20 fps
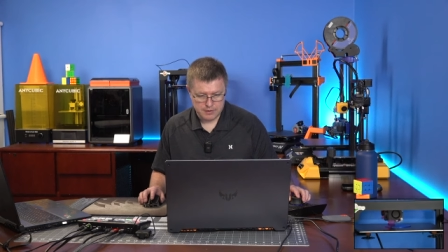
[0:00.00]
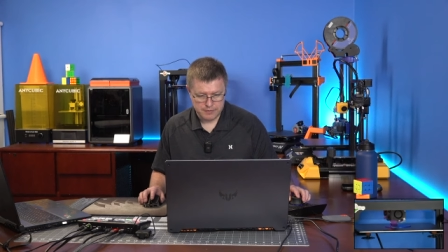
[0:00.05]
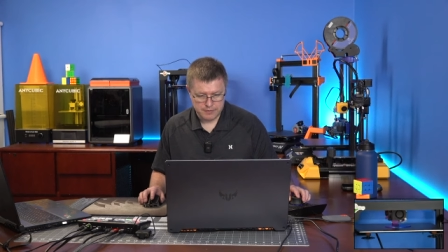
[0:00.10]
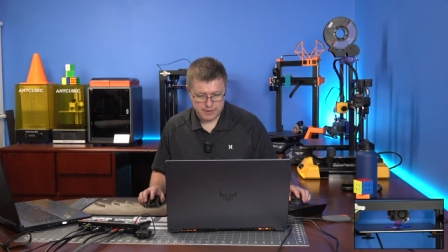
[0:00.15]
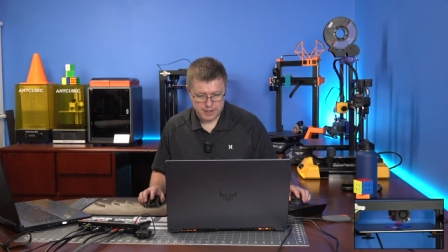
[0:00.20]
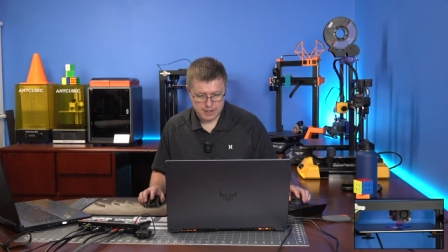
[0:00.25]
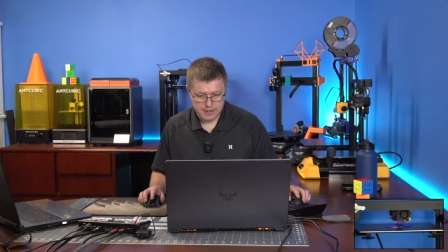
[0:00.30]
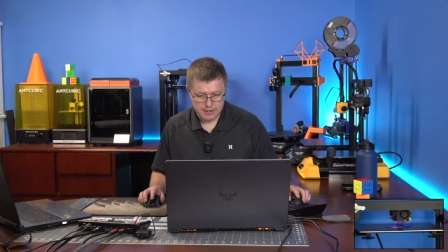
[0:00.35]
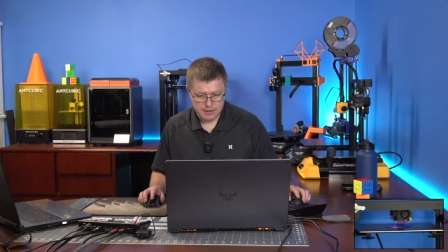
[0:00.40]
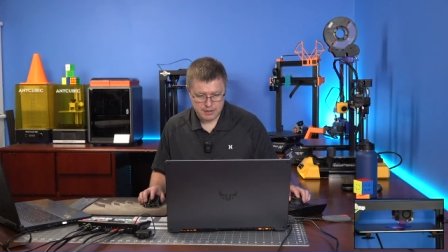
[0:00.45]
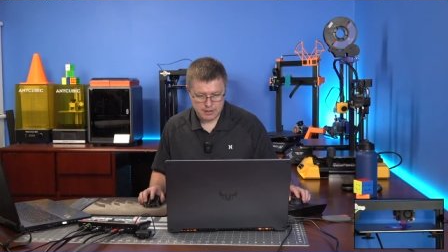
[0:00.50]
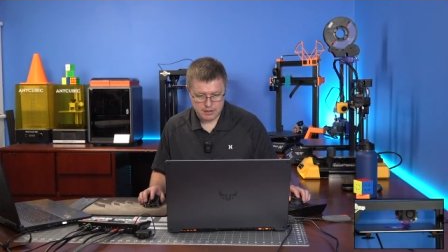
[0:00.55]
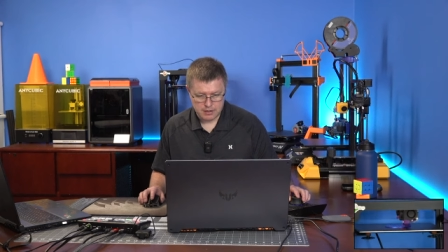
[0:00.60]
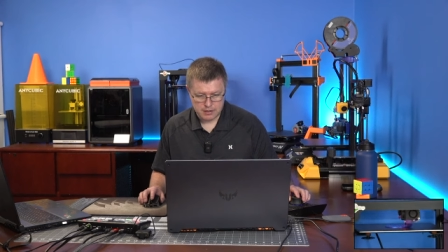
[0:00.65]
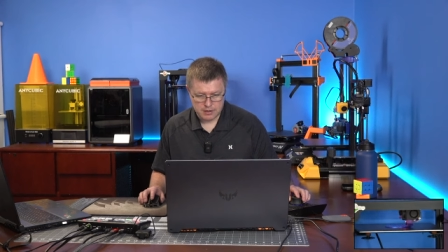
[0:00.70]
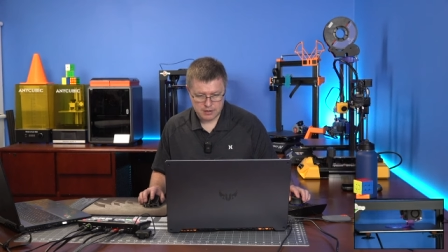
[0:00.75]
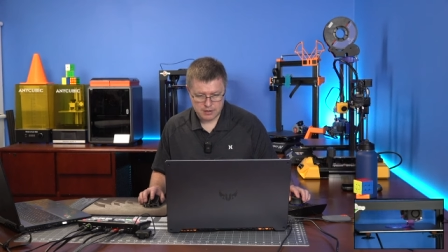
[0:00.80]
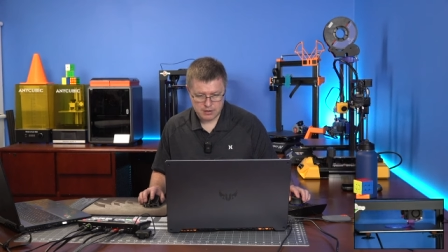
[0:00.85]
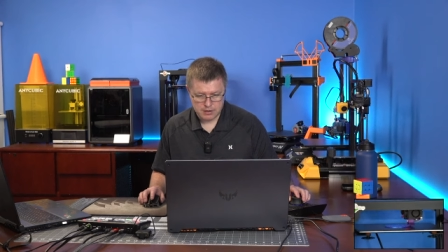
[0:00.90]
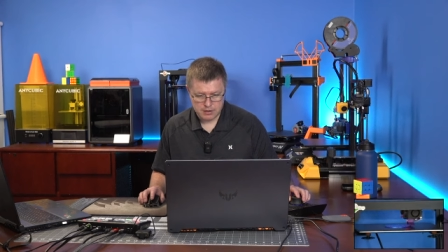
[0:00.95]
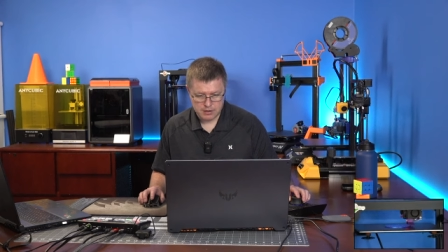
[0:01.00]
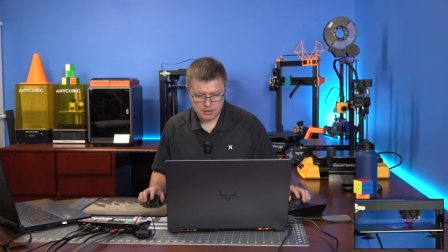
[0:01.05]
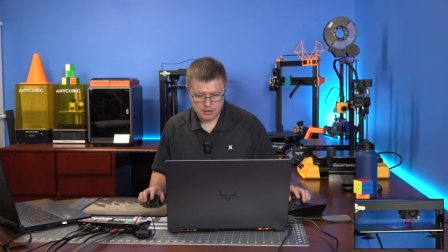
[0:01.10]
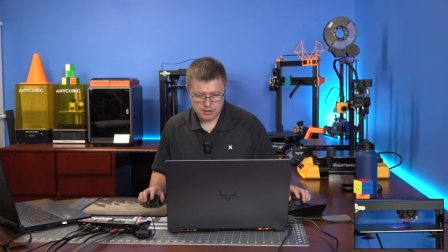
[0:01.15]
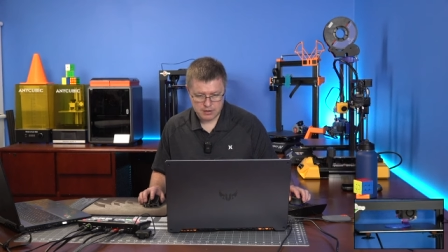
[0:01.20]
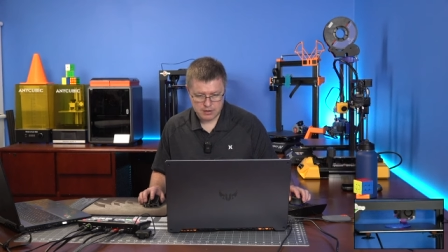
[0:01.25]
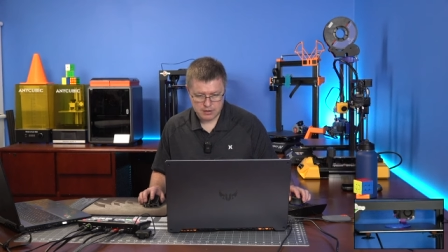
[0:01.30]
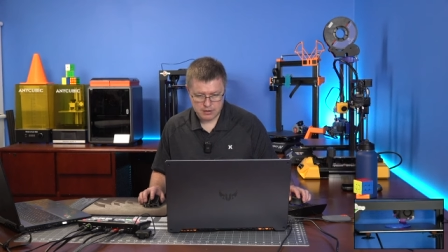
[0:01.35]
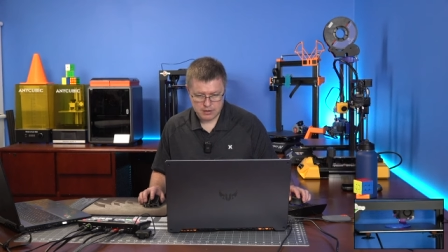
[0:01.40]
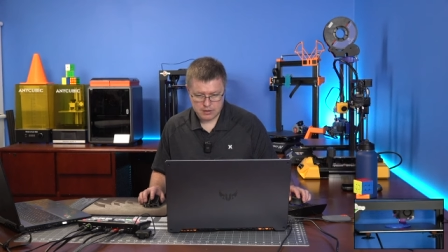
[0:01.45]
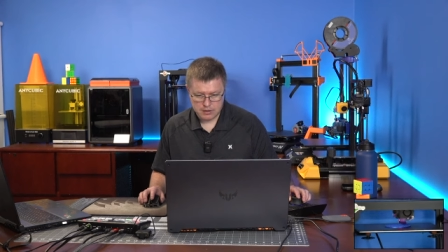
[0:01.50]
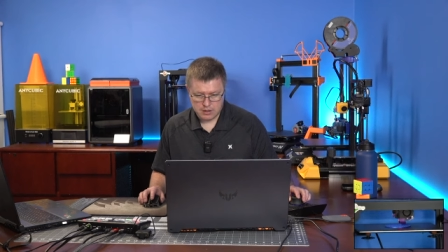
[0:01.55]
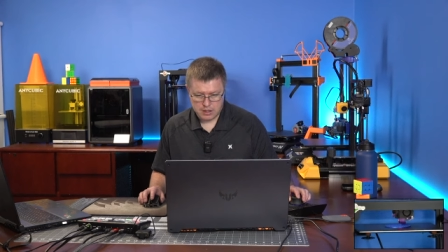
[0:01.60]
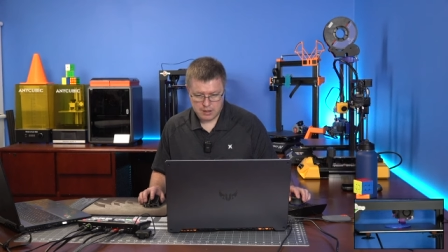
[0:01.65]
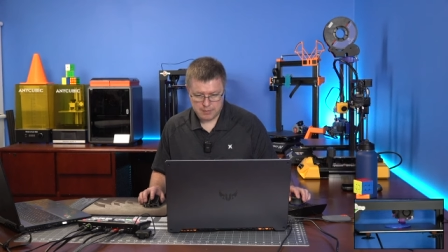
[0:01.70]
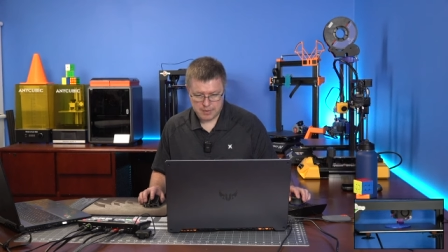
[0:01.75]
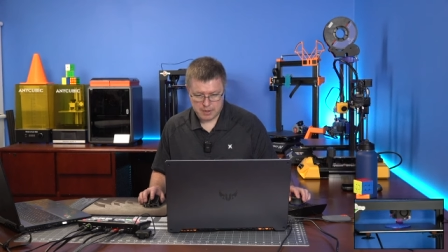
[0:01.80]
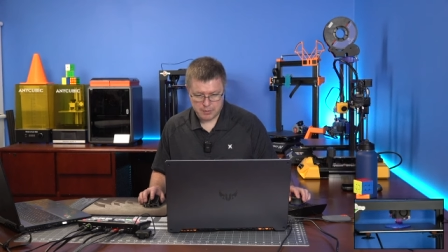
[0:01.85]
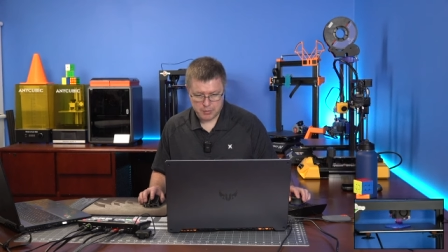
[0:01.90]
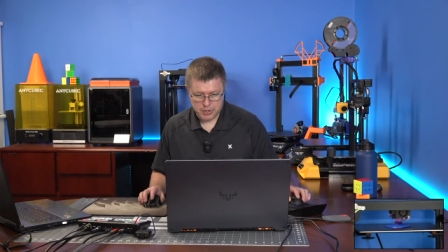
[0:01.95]
fancy. I'm
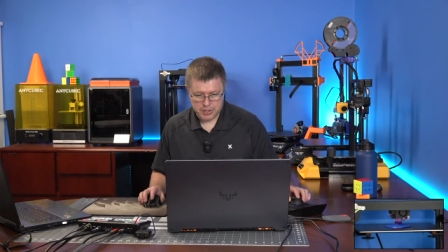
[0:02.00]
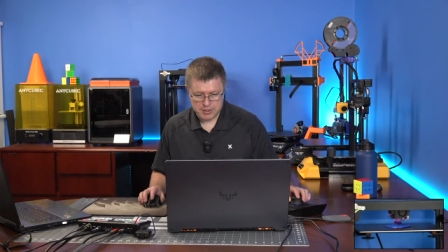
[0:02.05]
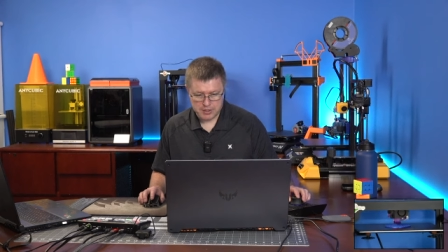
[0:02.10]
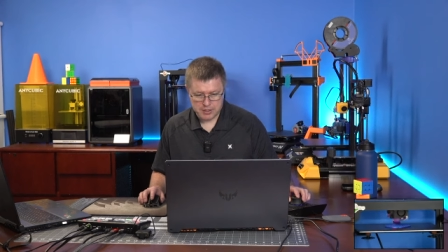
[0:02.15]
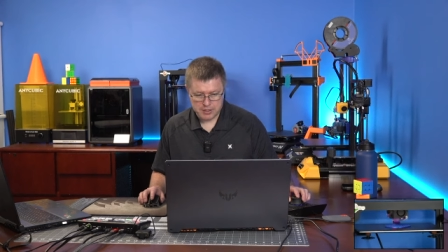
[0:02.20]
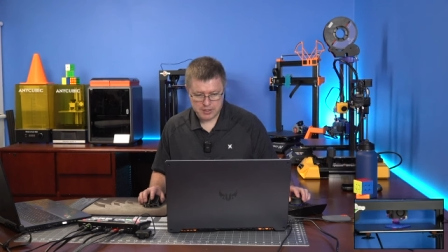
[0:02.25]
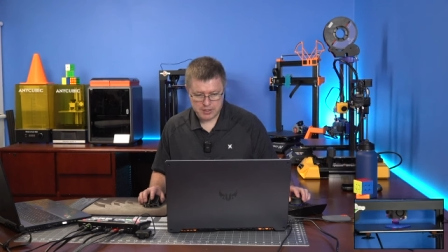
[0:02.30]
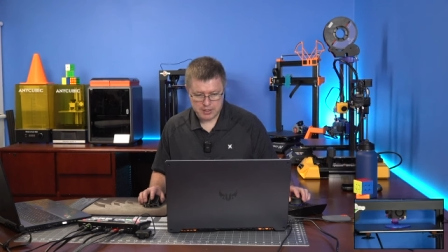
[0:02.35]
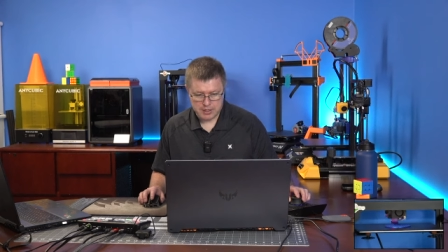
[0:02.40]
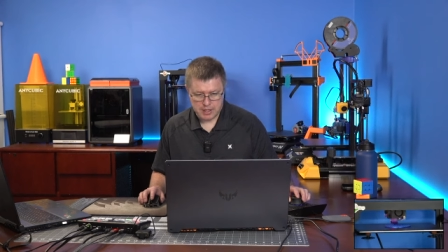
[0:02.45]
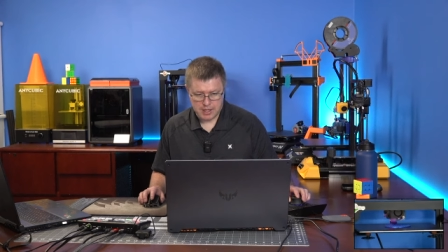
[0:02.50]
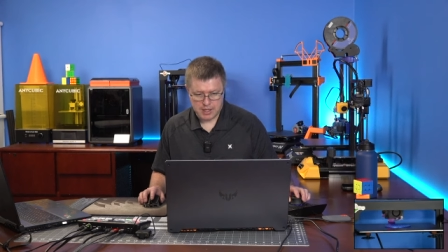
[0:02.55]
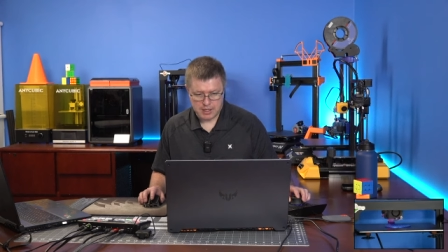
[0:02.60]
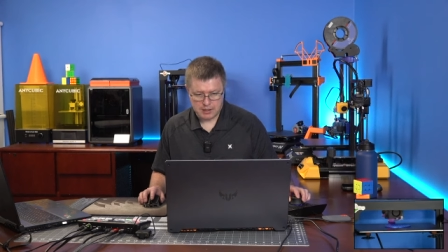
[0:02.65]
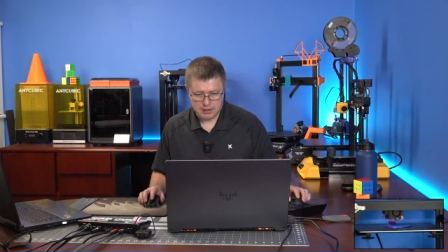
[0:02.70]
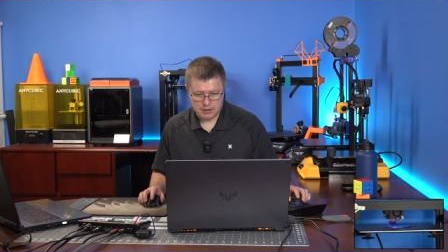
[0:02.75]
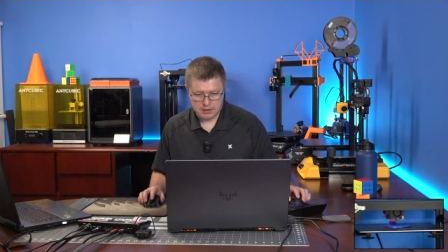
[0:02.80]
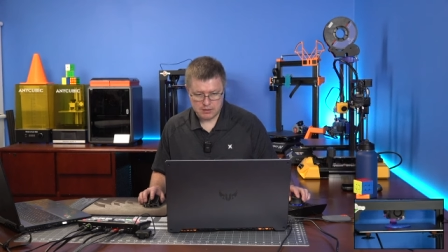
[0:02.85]
going to print this tonight.